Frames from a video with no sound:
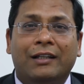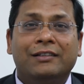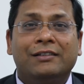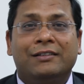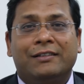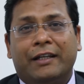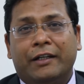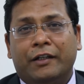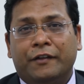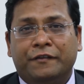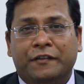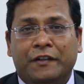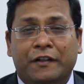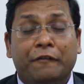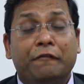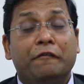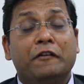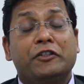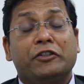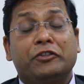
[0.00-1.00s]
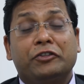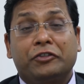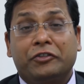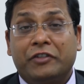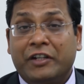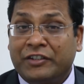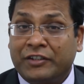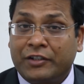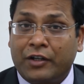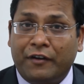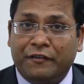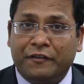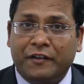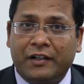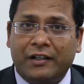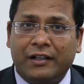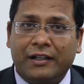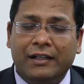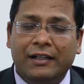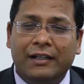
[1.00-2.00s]
other side of it, which is risk of
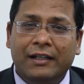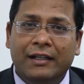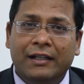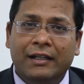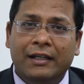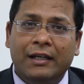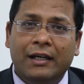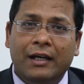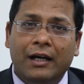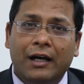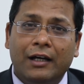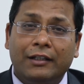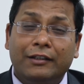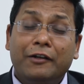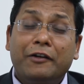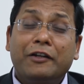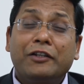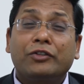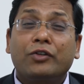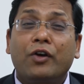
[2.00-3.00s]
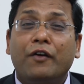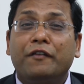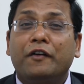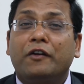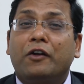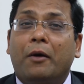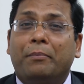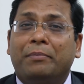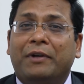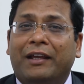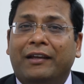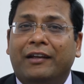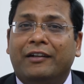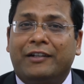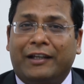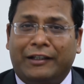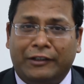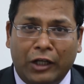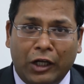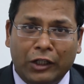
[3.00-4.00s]
it, the risk of adopting a
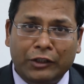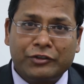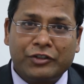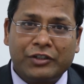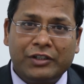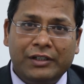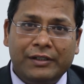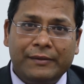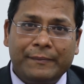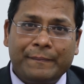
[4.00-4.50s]
technology.